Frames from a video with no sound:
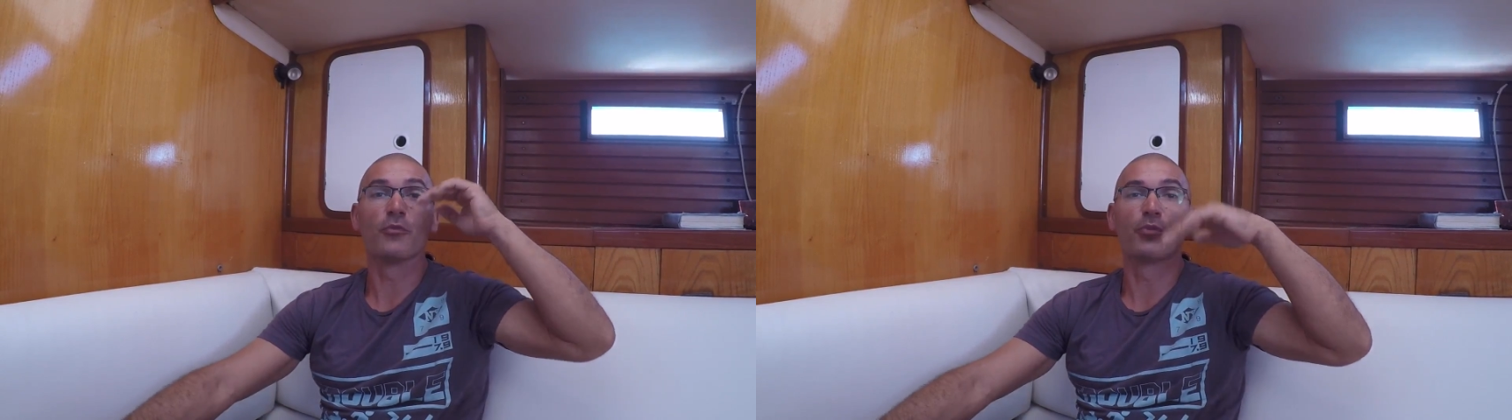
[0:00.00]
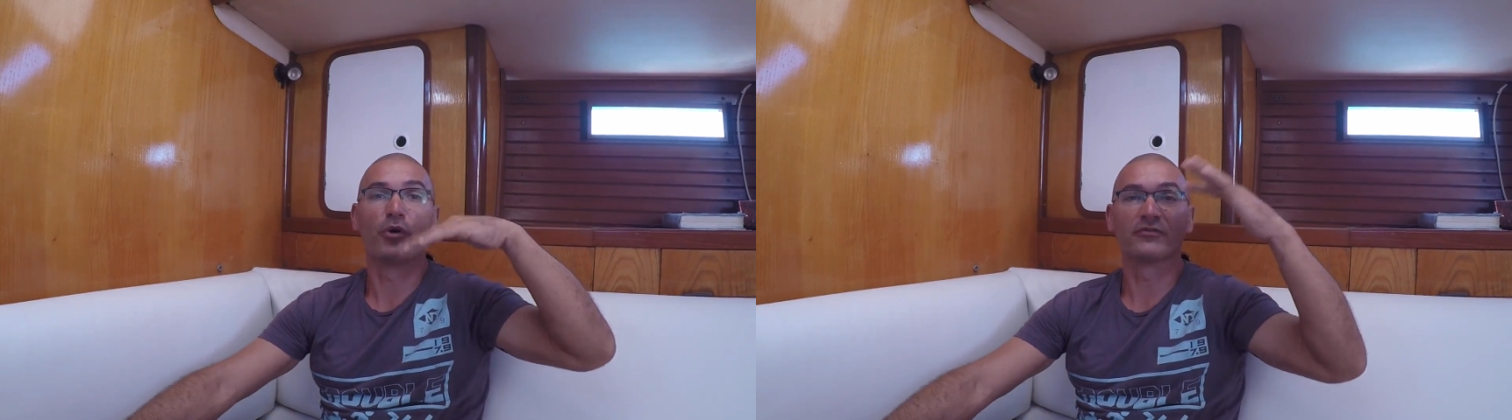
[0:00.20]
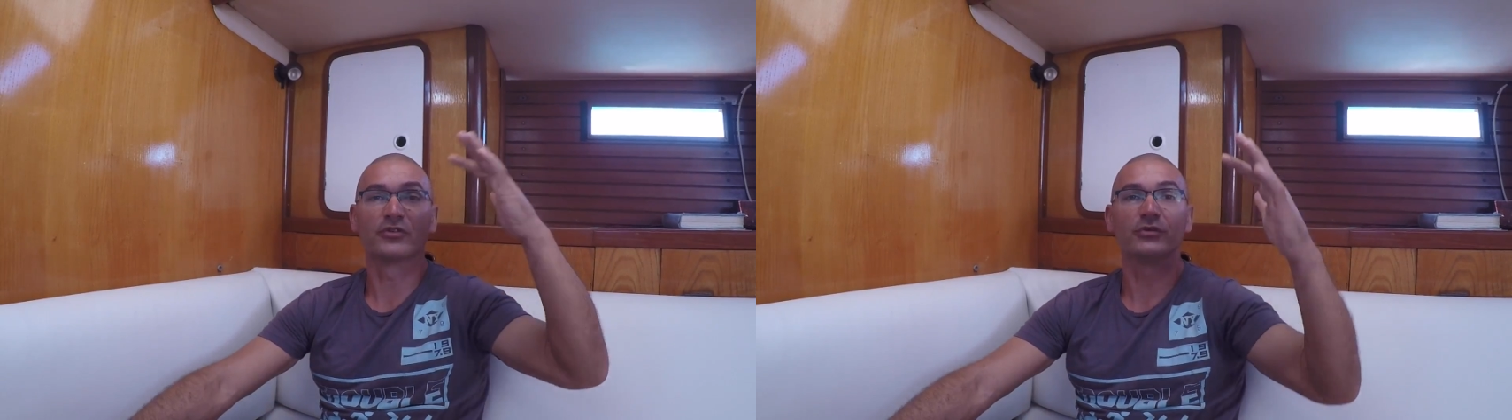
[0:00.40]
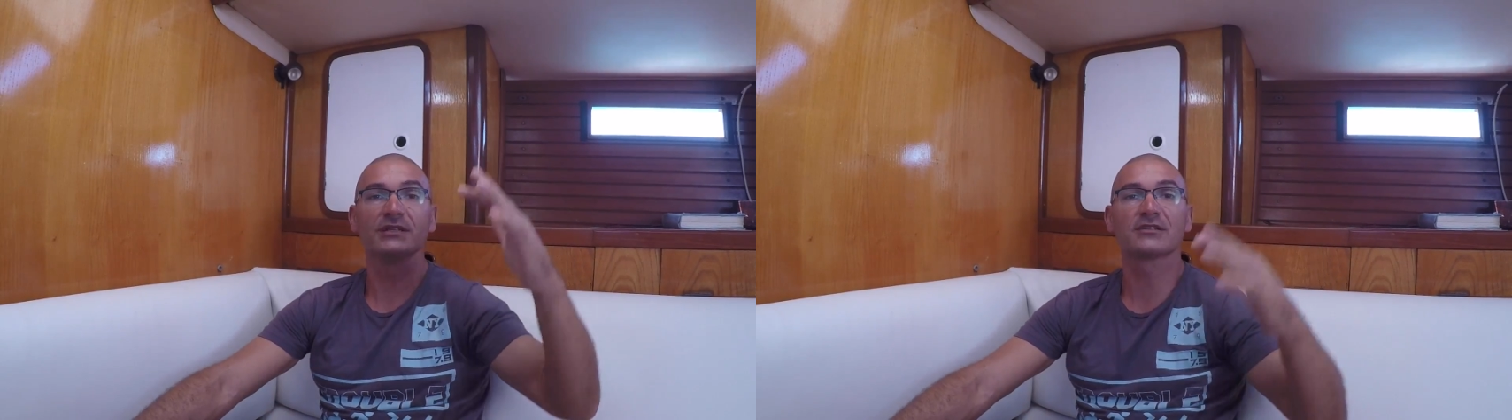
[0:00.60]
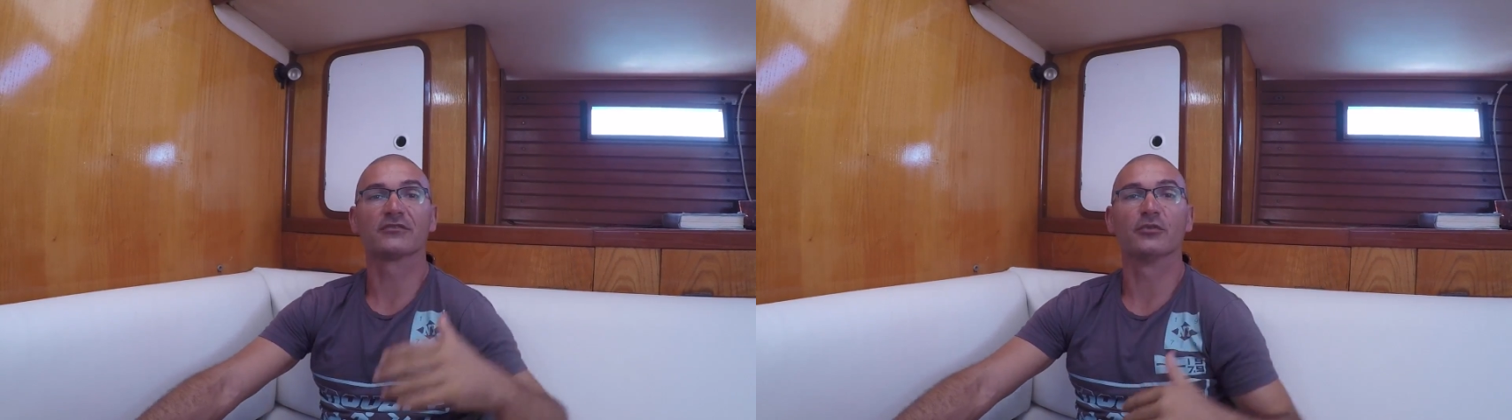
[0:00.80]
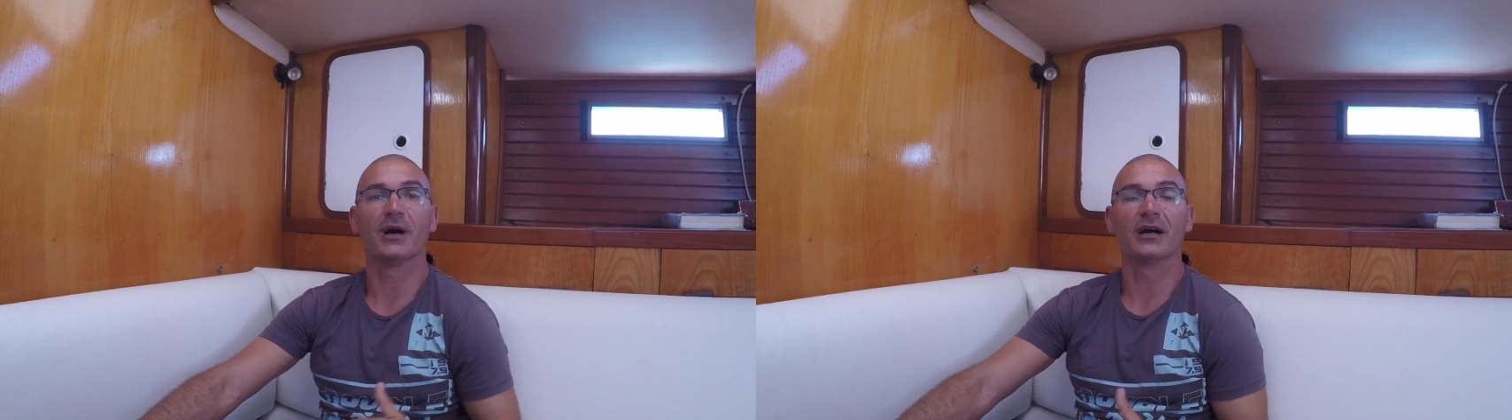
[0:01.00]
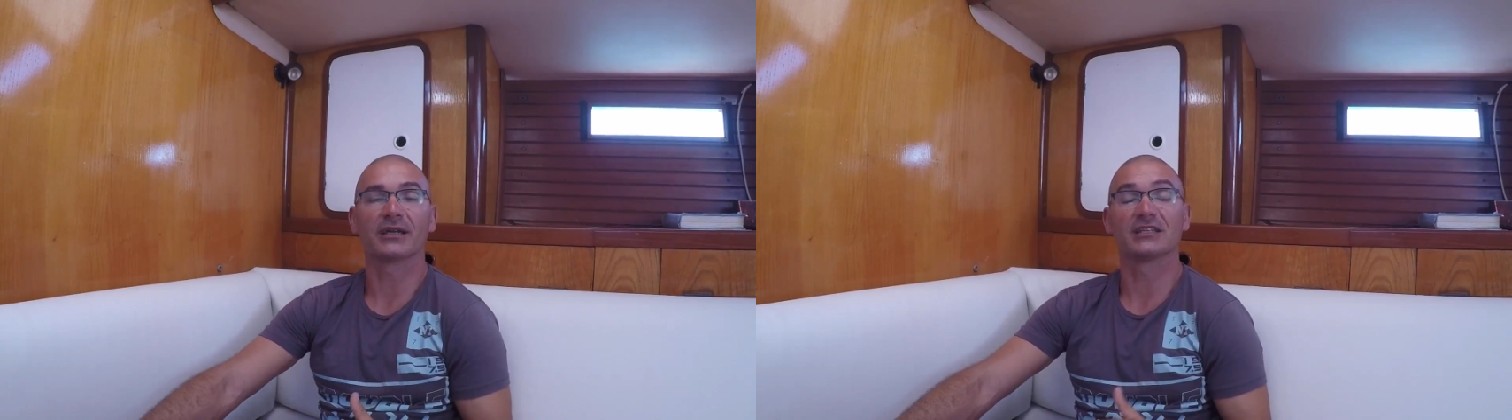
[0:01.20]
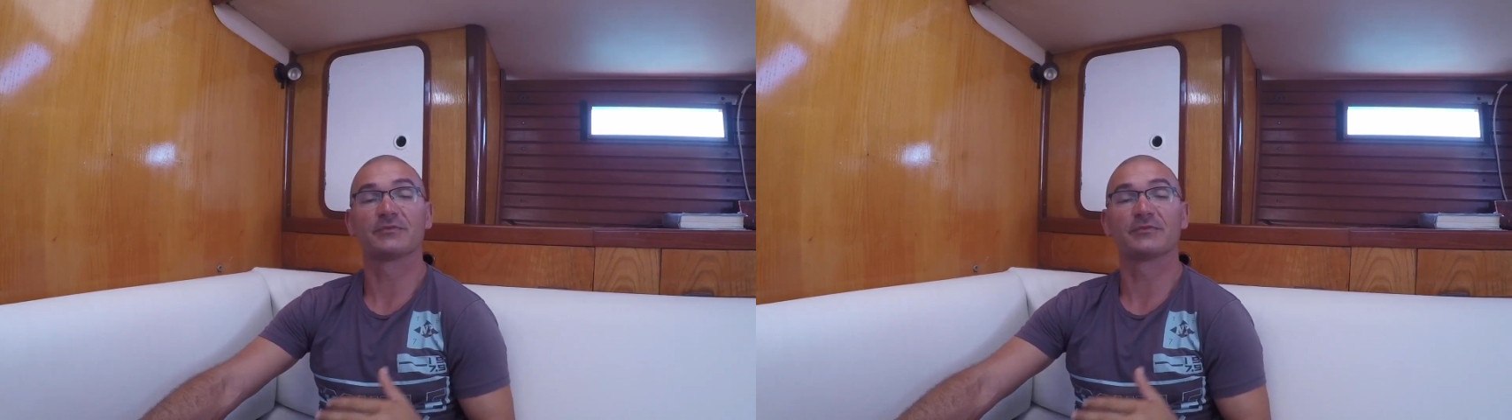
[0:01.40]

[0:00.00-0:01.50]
above the rest of the market,